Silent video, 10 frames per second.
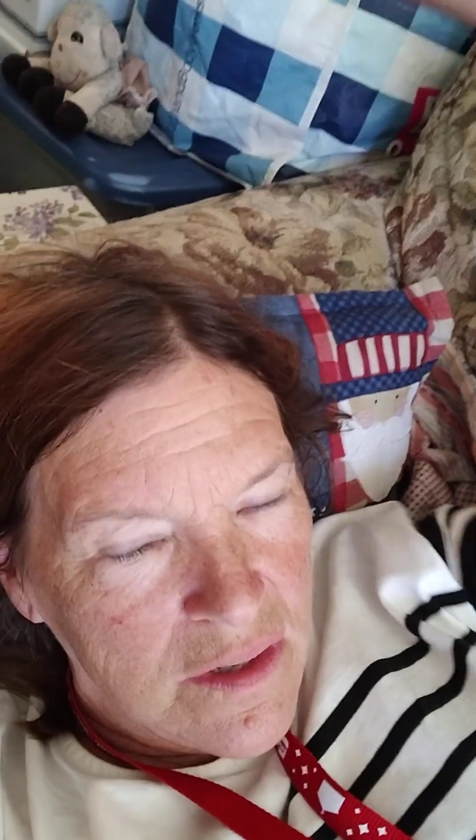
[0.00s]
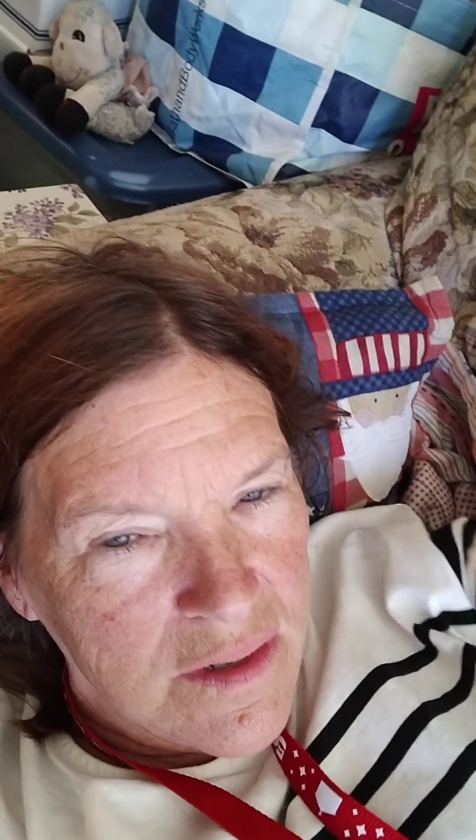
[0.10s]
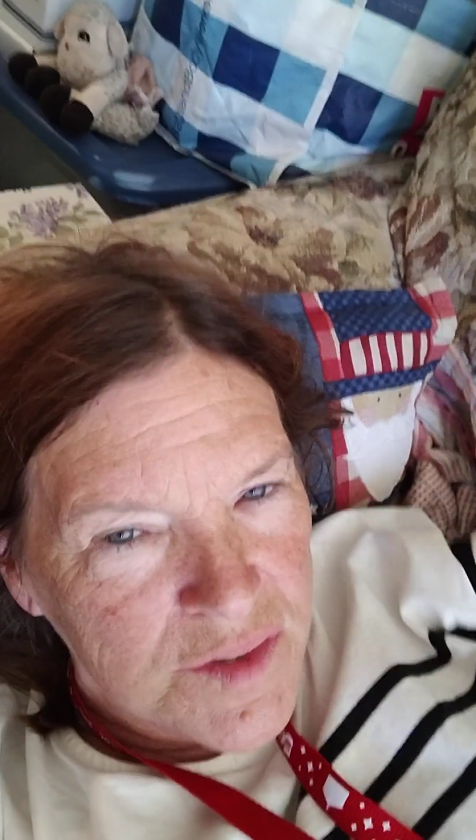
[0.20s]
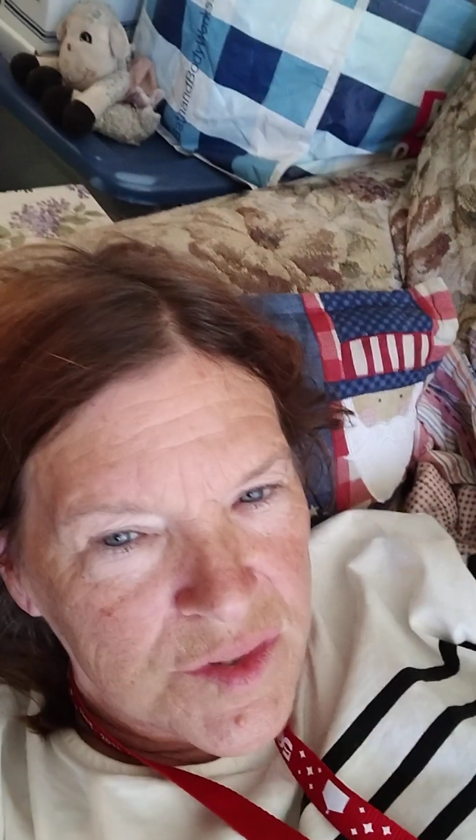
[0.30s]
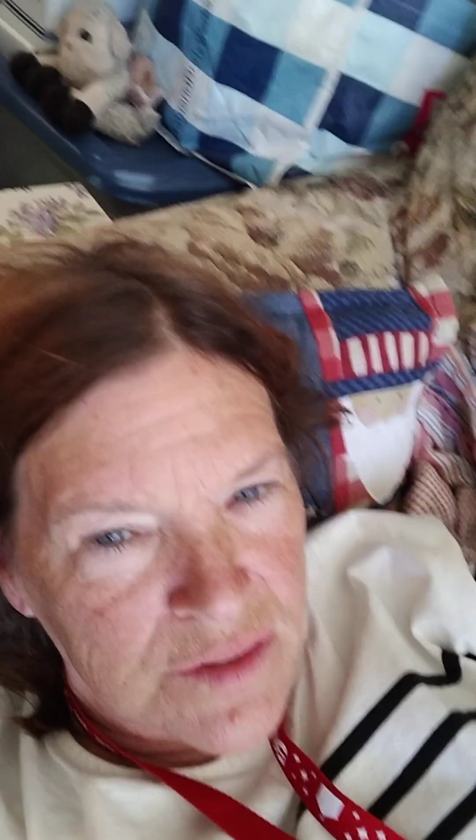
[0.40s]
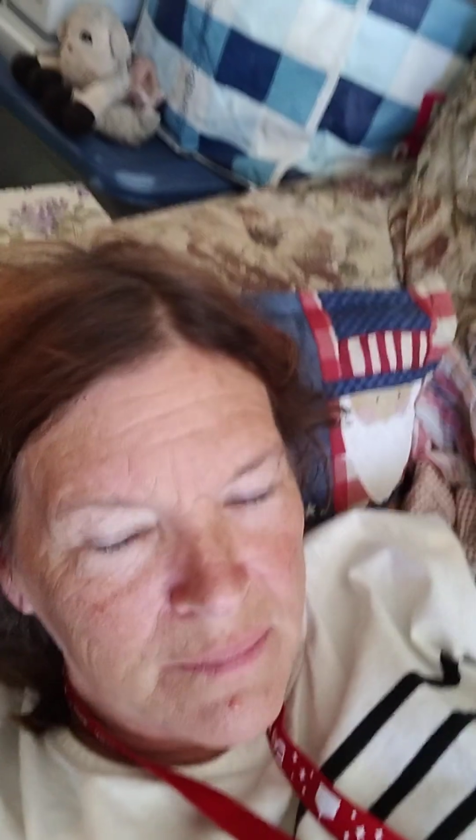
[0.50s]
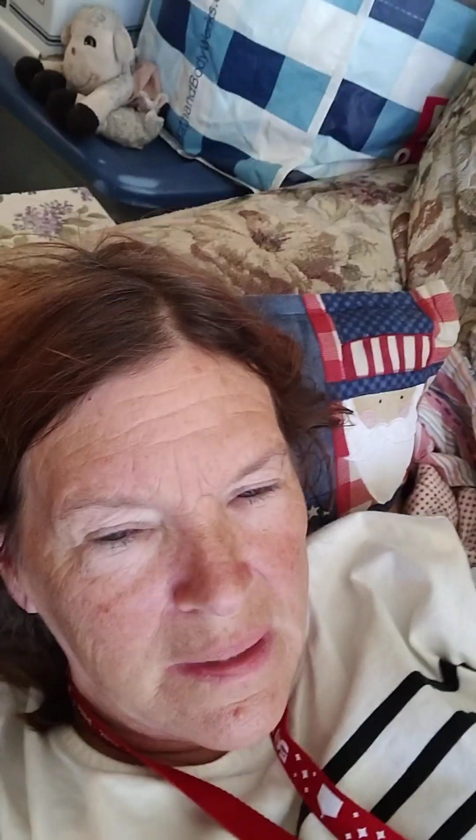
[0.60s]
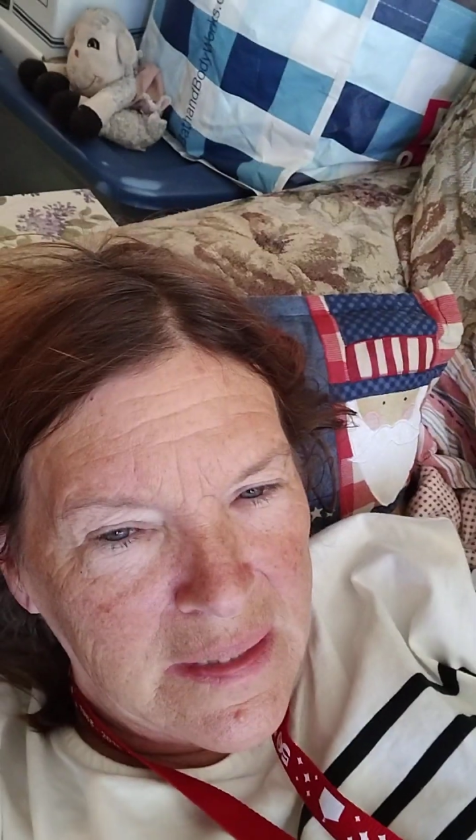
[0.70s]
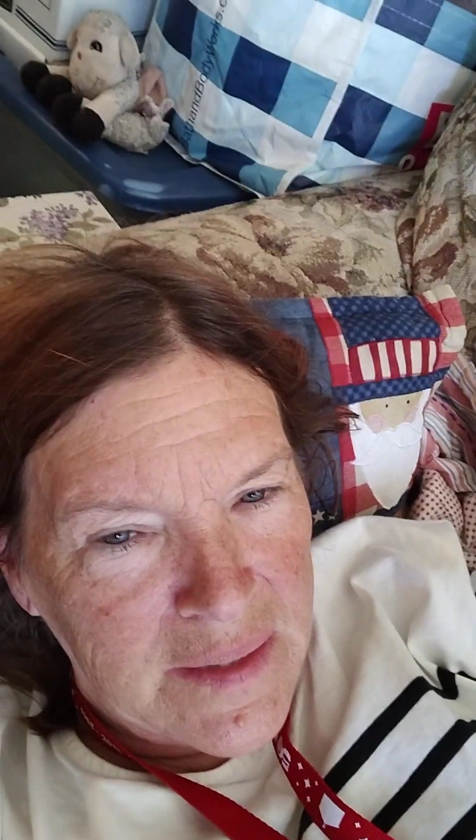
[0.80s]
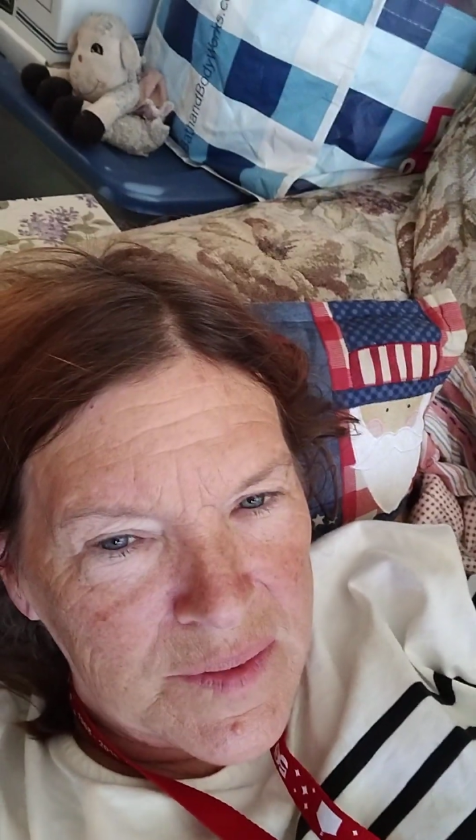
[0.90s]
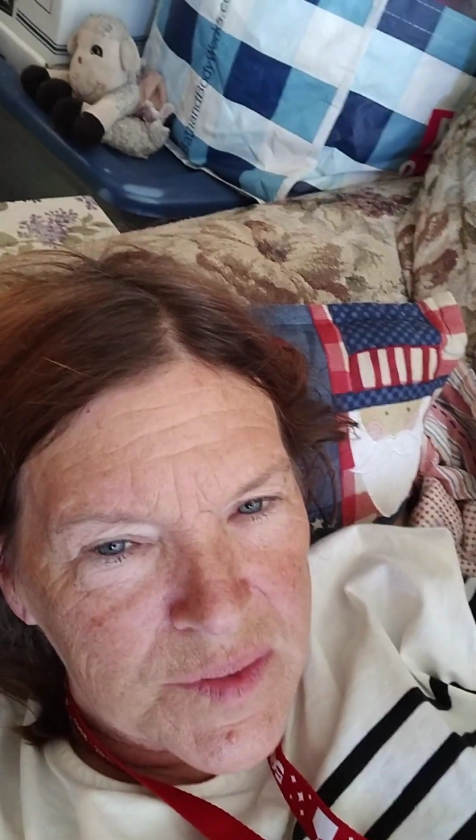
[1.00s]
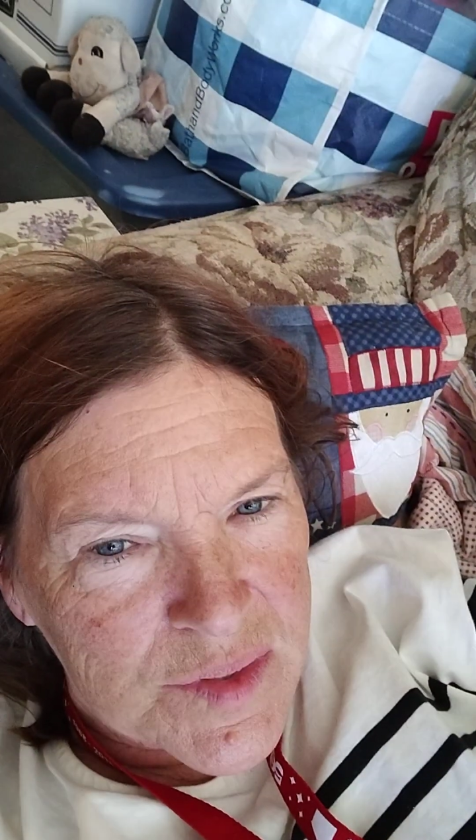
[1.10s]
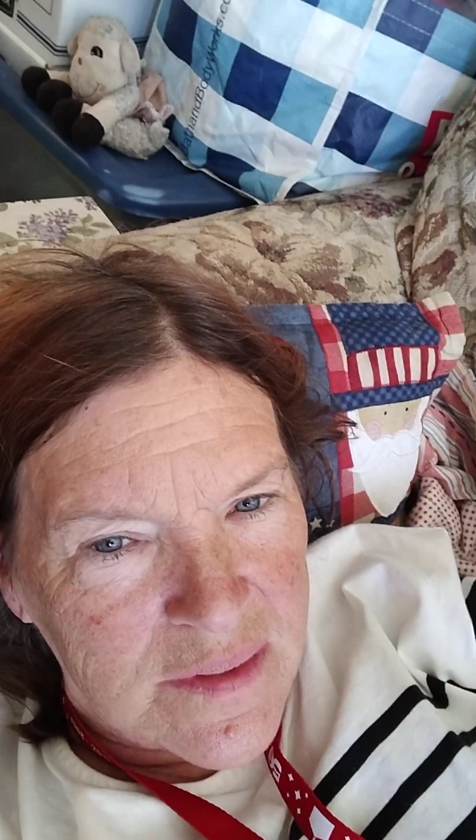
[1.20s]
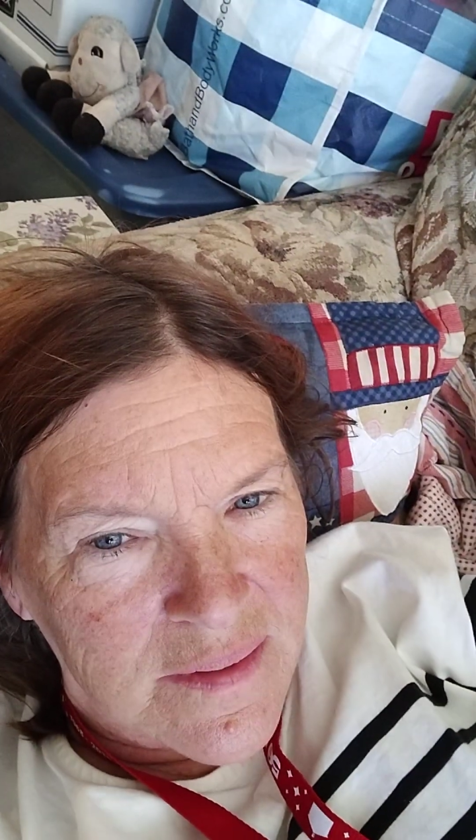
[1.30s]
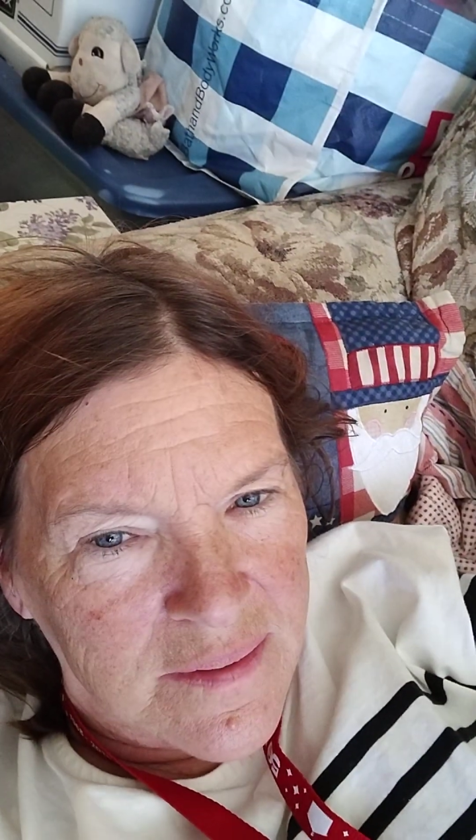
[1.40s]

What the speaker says: lost their minds.